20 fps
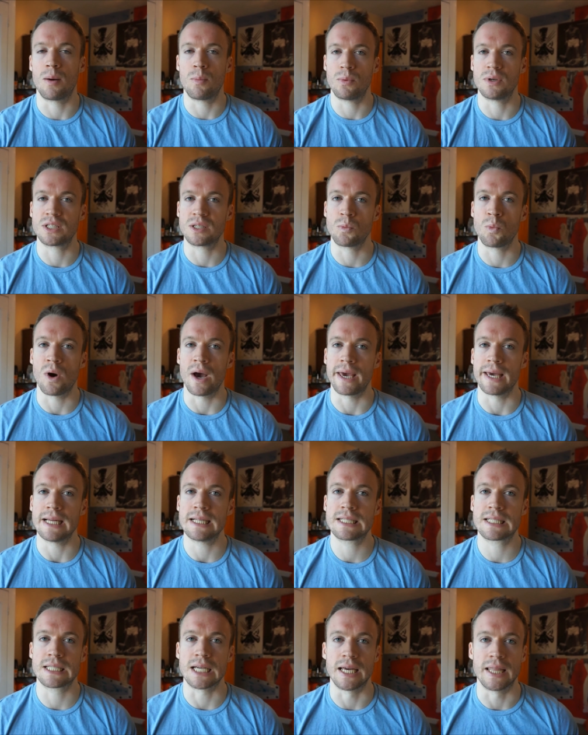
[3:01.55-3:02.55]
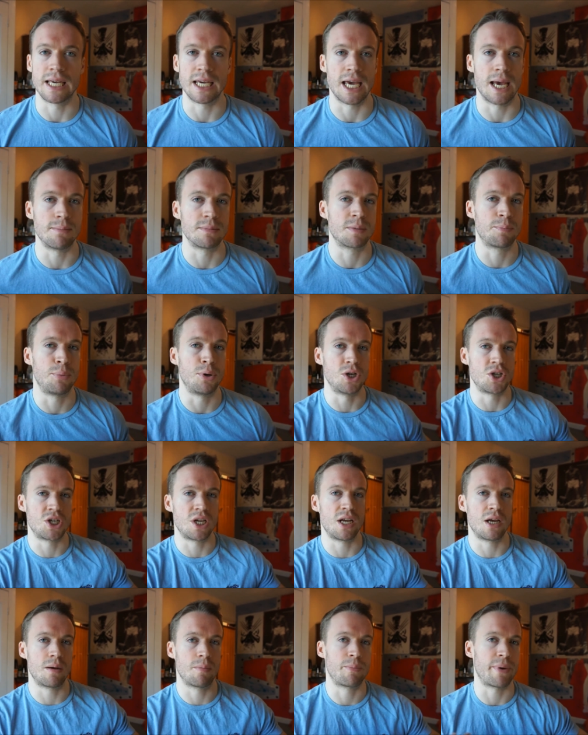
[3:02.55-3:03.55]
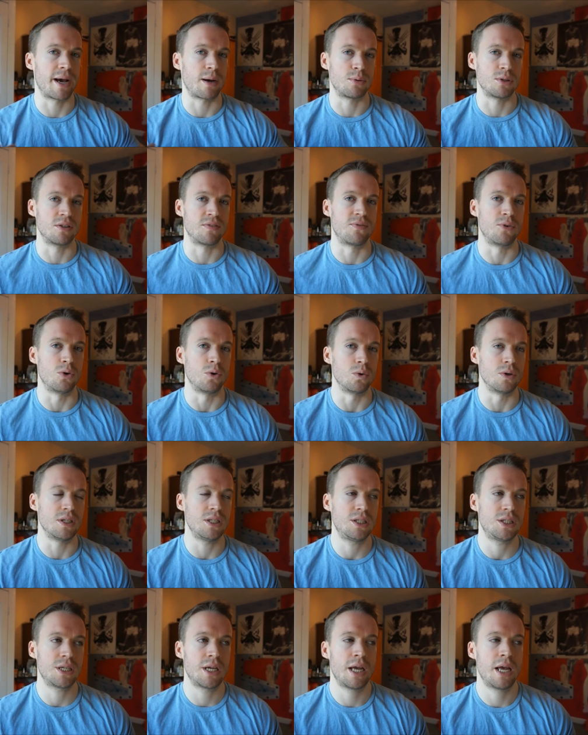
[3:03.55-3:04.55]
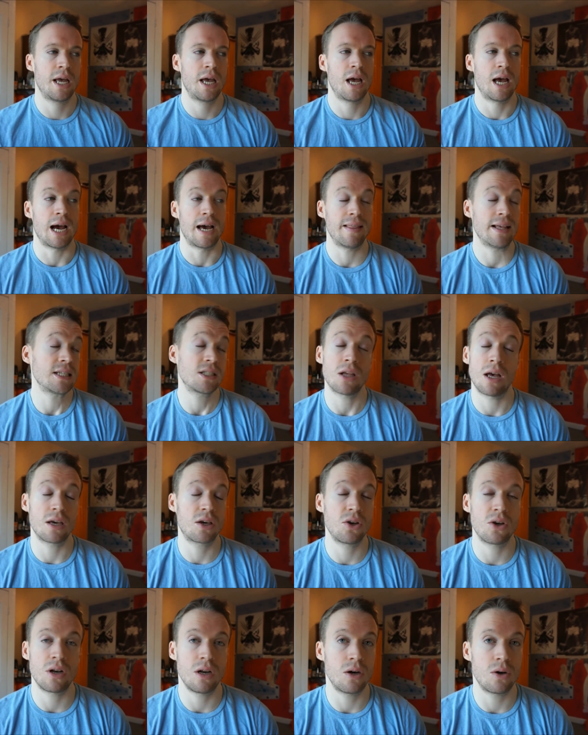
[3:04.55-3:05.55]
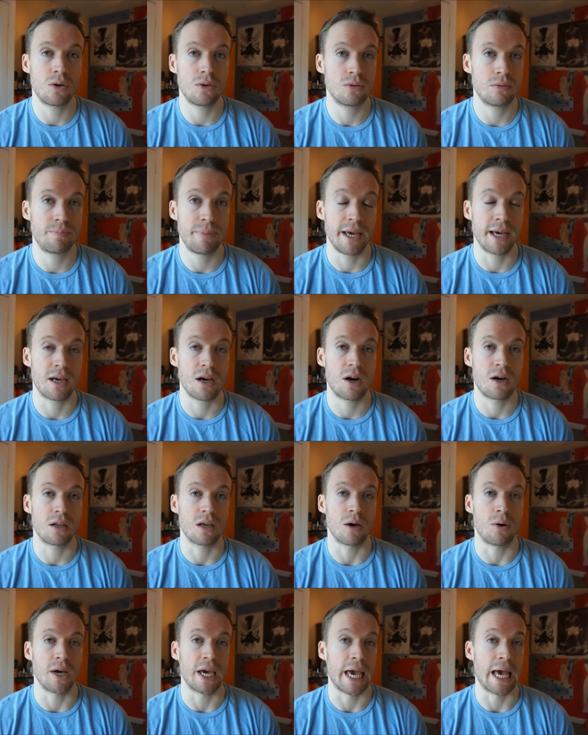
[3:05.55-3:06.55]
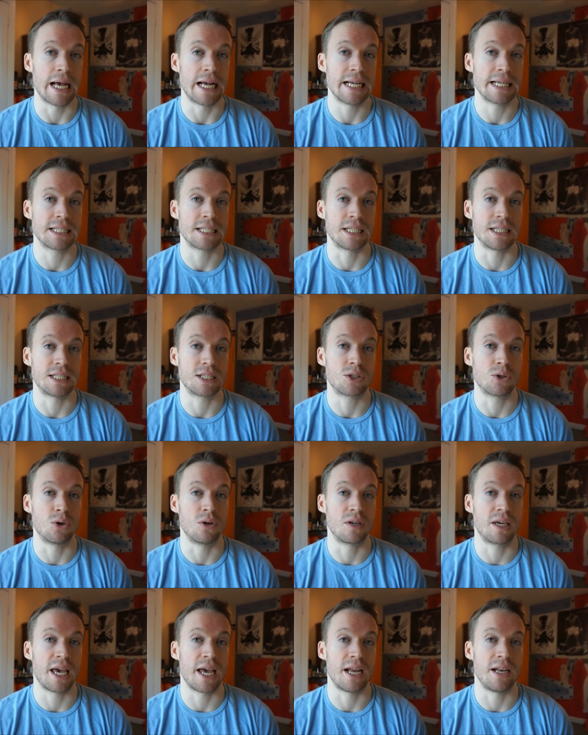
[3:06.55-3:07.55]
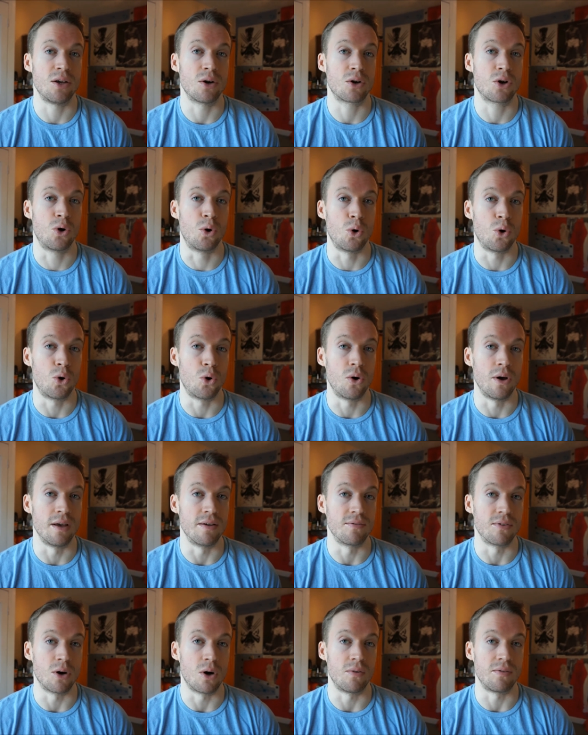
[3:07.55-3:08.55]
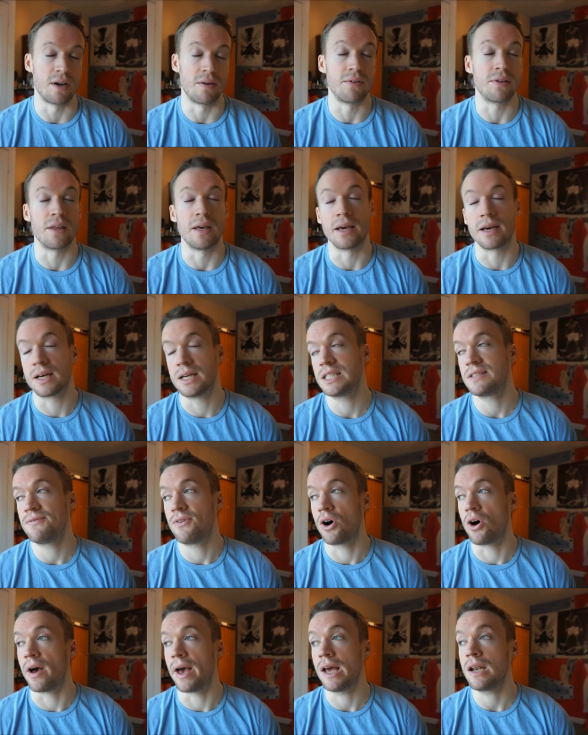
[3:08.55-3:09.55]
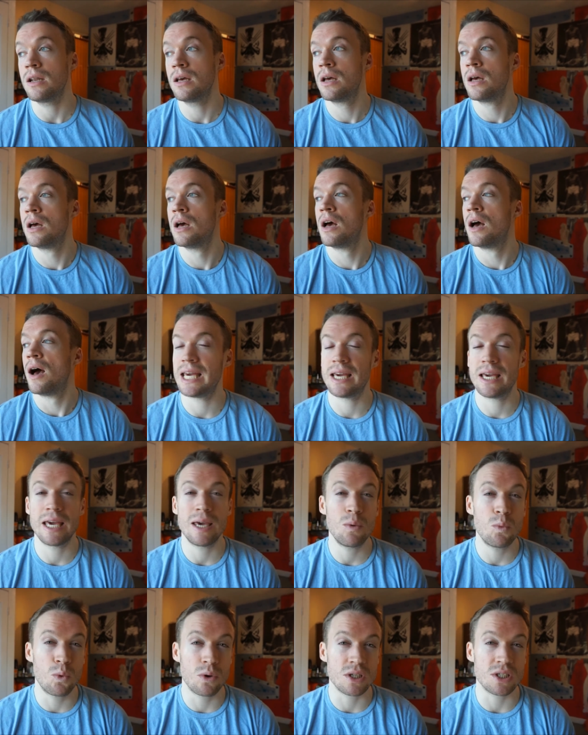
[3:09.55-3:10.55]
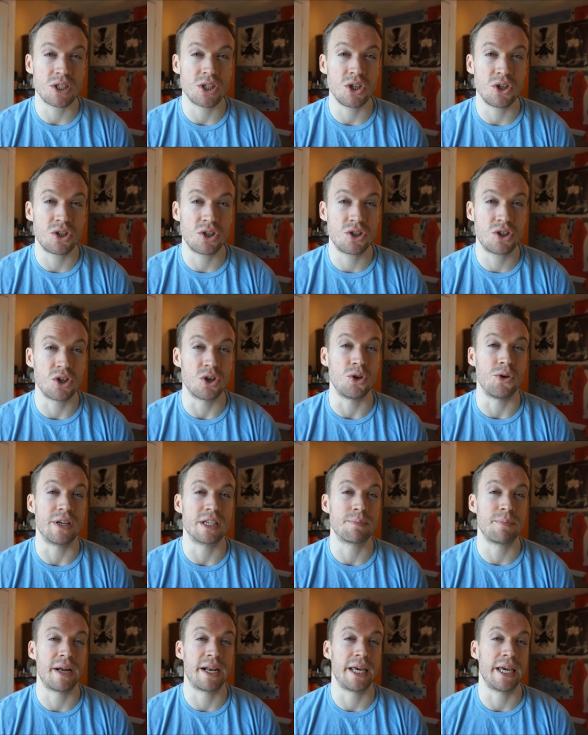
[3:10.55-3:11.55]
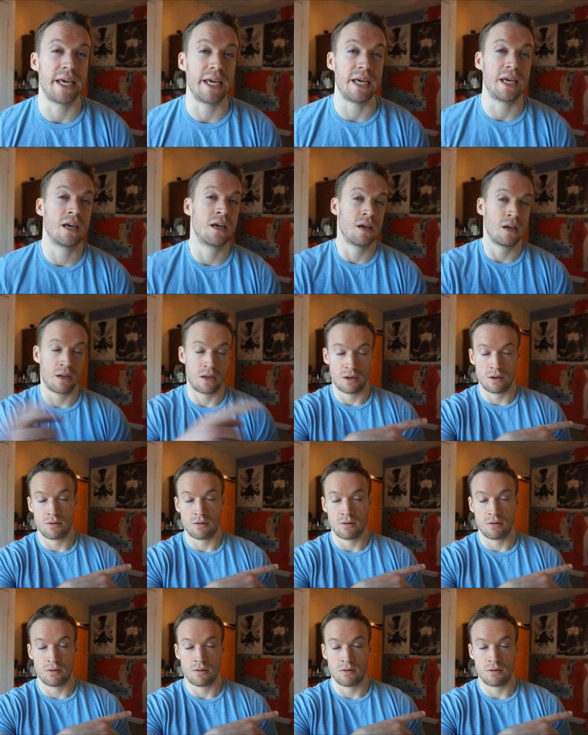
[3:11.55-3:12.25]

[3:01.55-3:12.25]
up with some weights and then get him to push it backwards and forwards. And that's like a good little bit of cardio, I guess, and it's sort of getting your core involved and everything. It's fine. He wants you to do as many